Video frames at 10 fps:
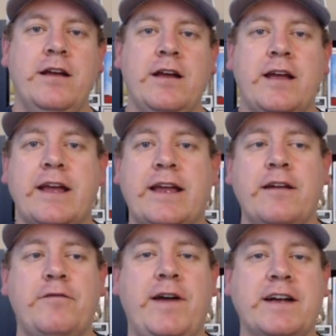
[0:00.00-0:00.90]
It can
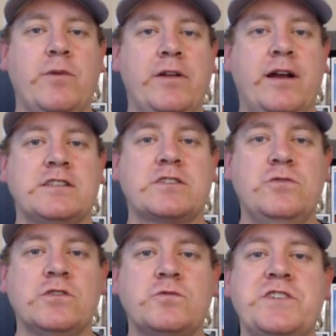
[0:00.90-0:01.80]
affect whether or not
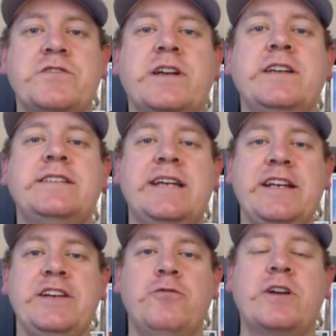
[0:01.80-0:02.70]
schools want to
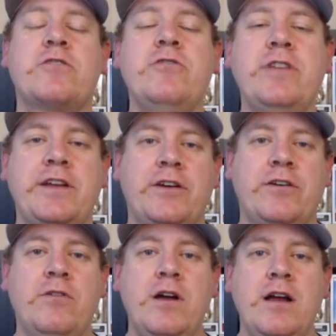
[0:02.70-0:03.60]
continue recruiting
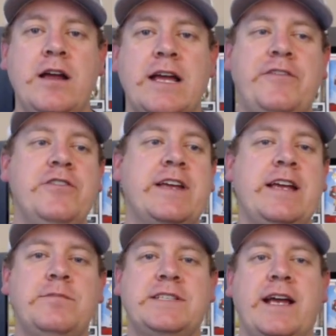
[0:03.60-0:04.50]
you if you
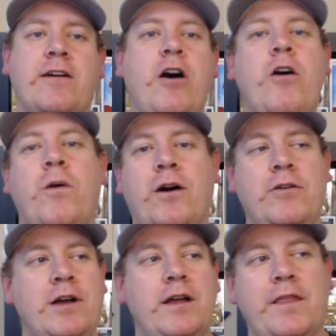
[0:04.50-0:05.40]
keep saying, oh, well,
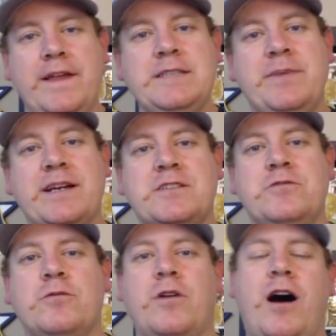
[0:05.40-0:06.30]
this big
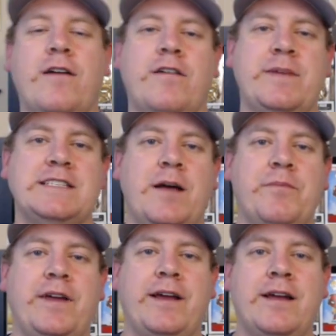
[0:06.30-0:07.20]
school offered me
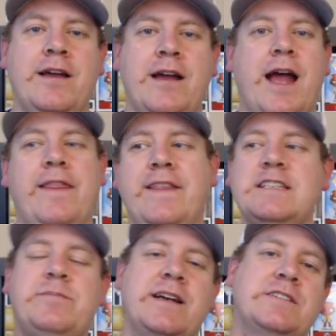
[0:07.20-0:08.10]
something and this
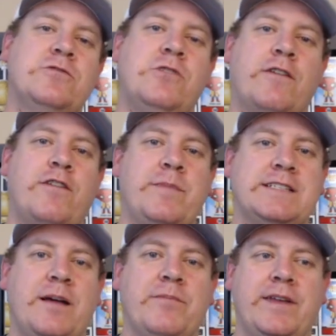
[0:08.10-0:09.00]
big school offered me
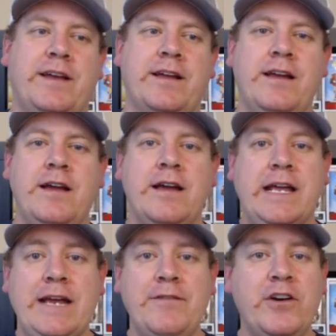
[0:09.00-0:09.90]
something.
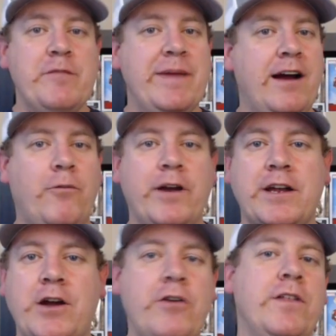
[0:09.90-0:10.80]
Even though you may not want to
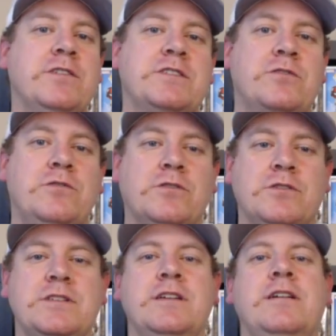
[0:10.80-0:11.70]
go to those
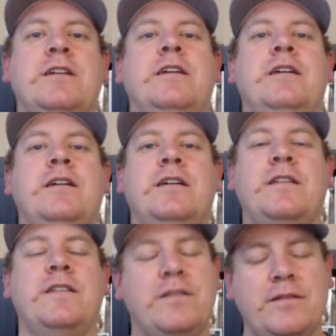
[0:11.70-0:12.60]
schools,
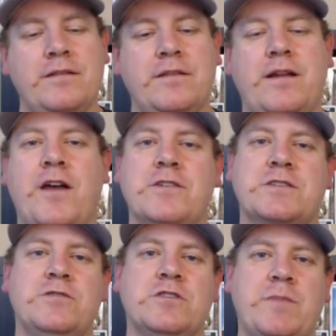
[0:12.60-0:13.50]
other
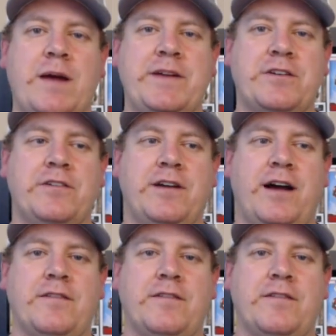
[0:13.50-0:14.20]
schools might be turned off.